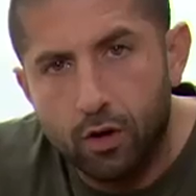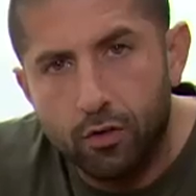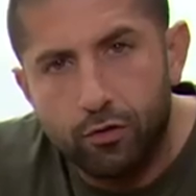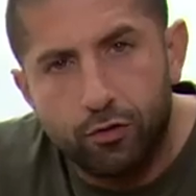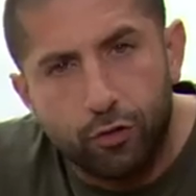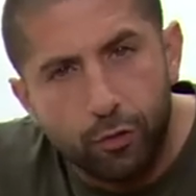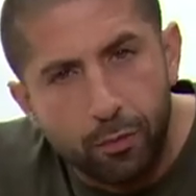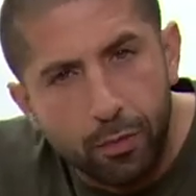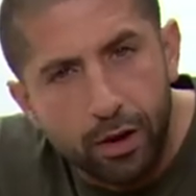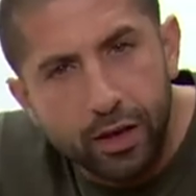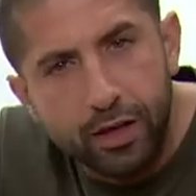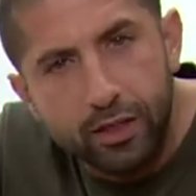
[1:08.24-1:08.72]

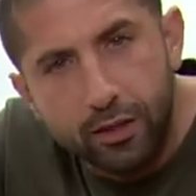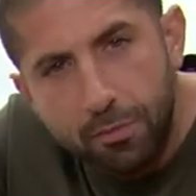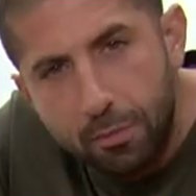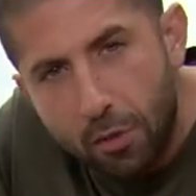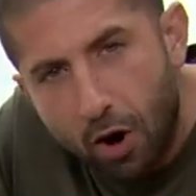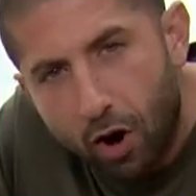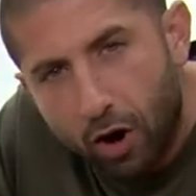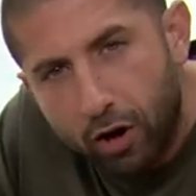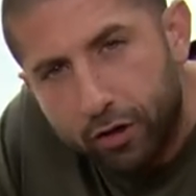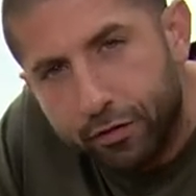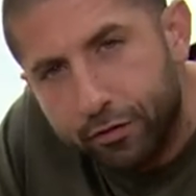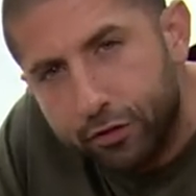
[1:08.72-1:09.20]
For me, the
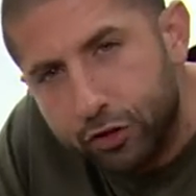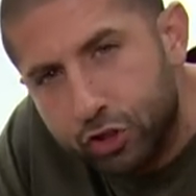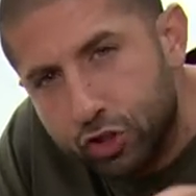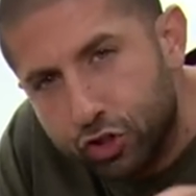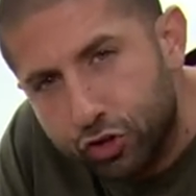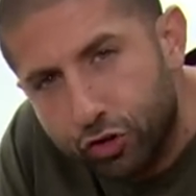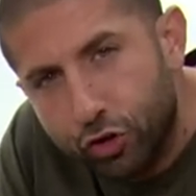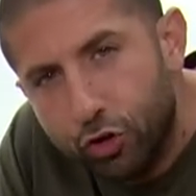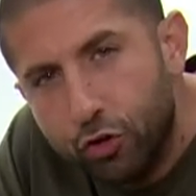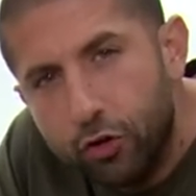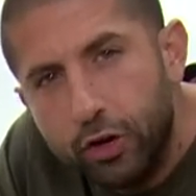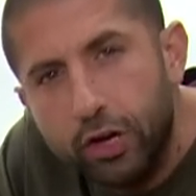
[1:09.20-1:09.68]
mark of a
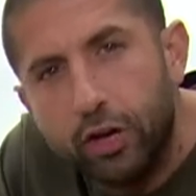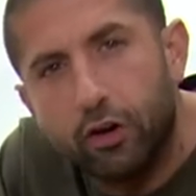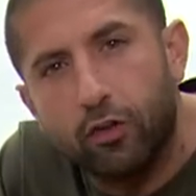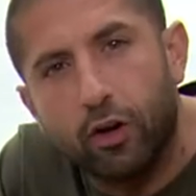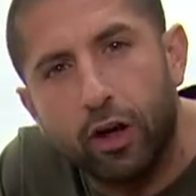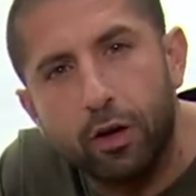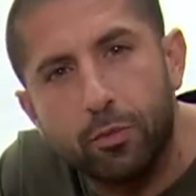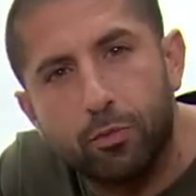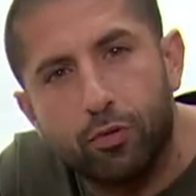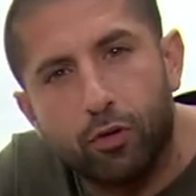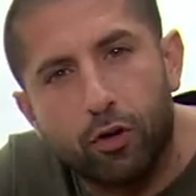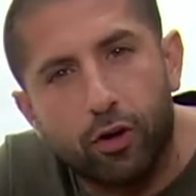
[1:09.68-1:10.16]
truly
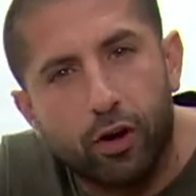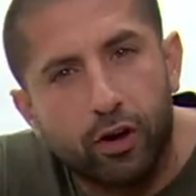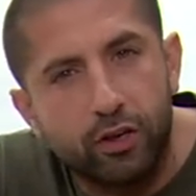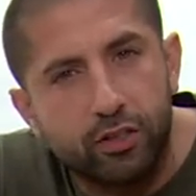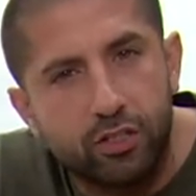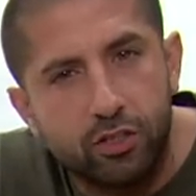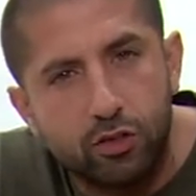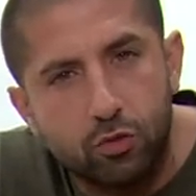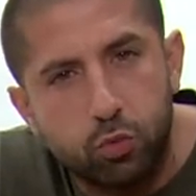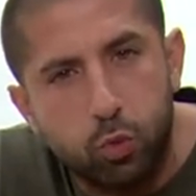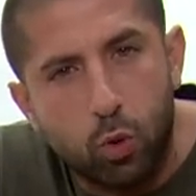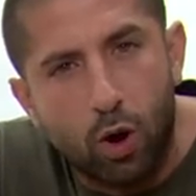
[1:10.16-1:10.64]
great
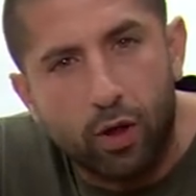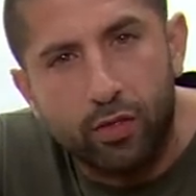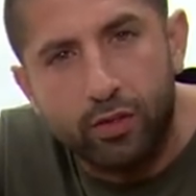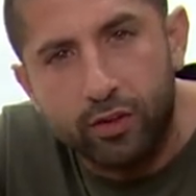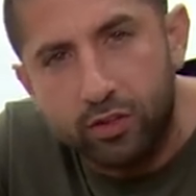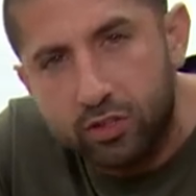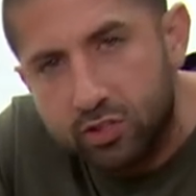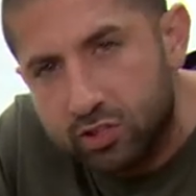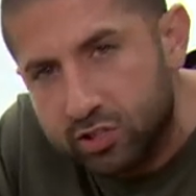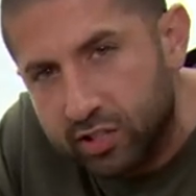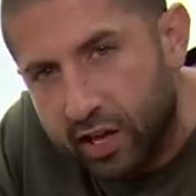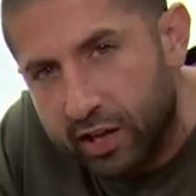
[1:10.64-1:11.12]
product is one
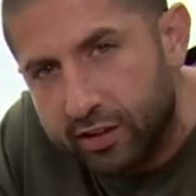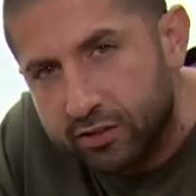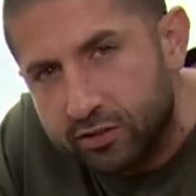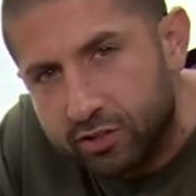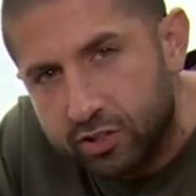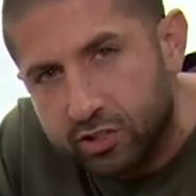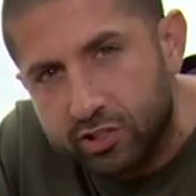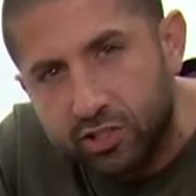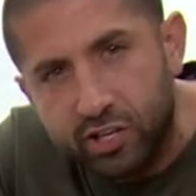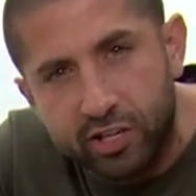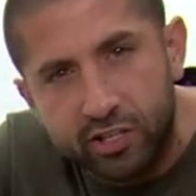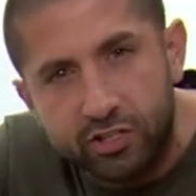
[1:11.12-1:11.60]
that stands
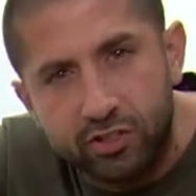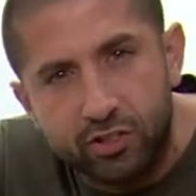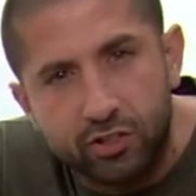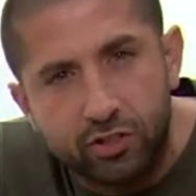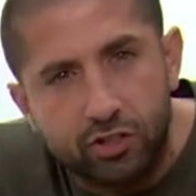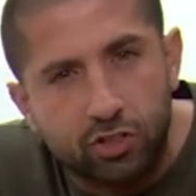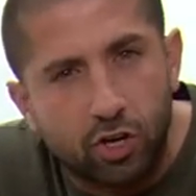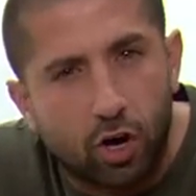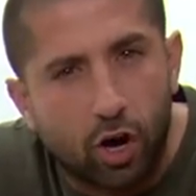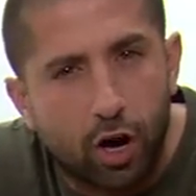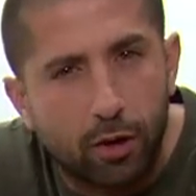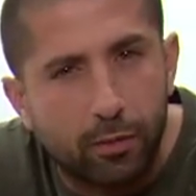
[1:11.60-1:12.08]
the test of
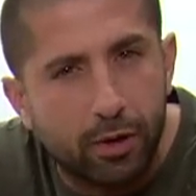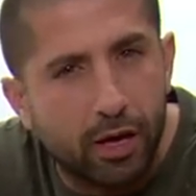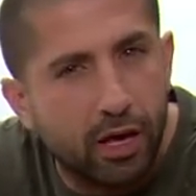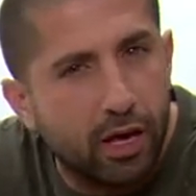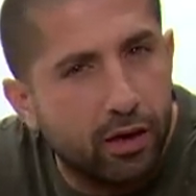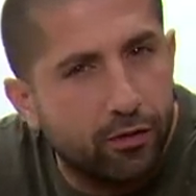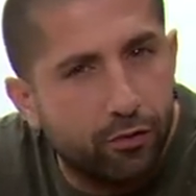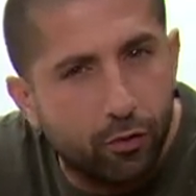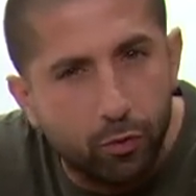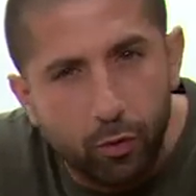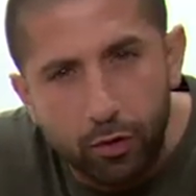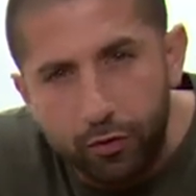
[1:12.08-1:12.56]
time.
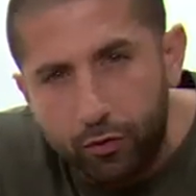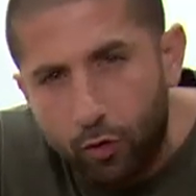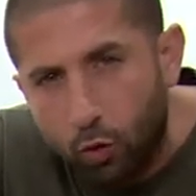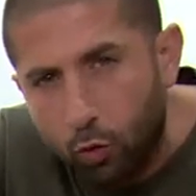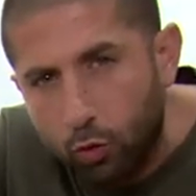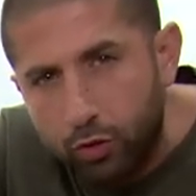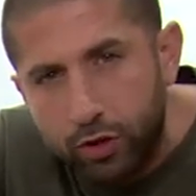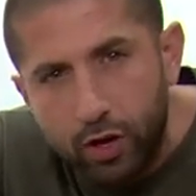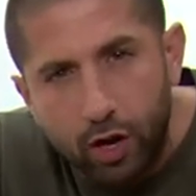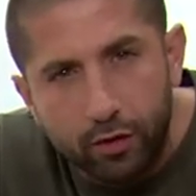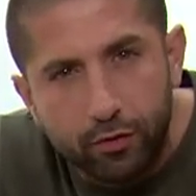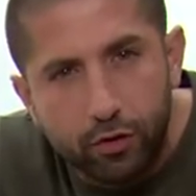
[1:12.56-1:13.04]
Even with
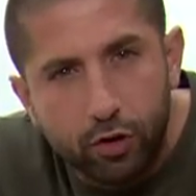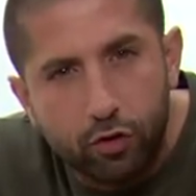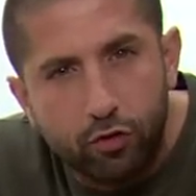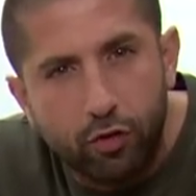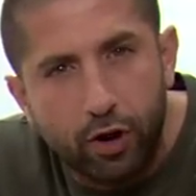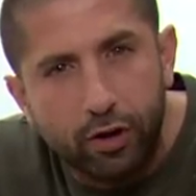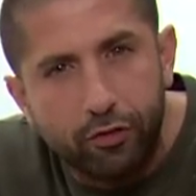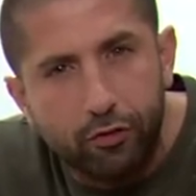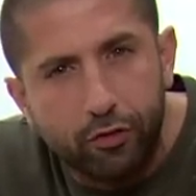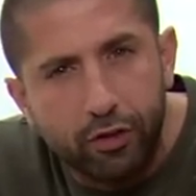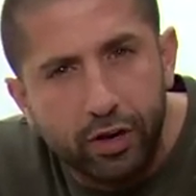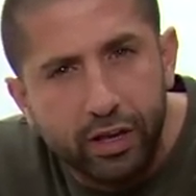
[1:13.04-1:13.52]
all the other
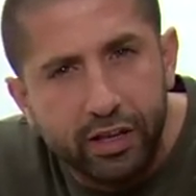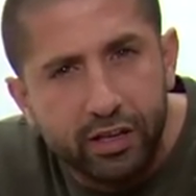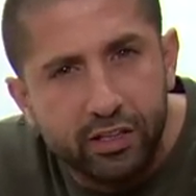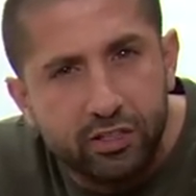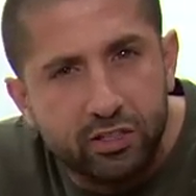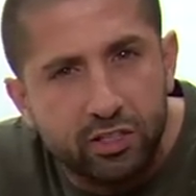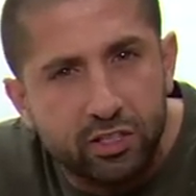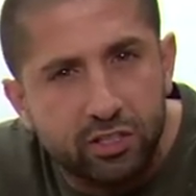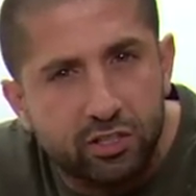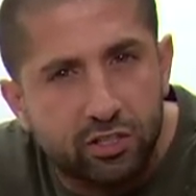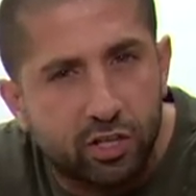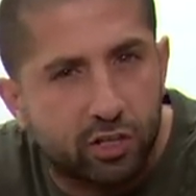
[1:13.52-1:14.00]
great
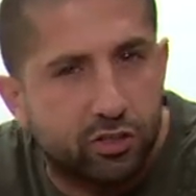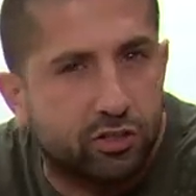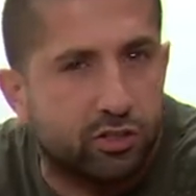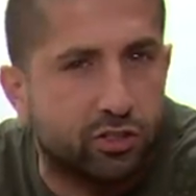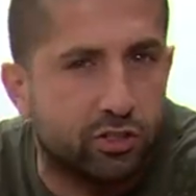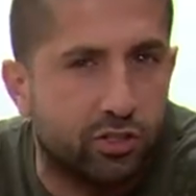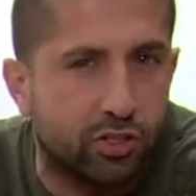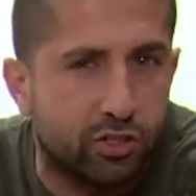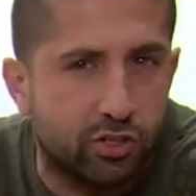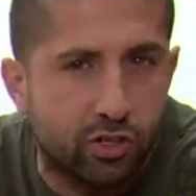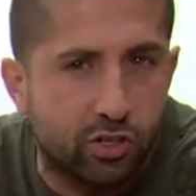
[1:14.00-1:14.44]
releases such as the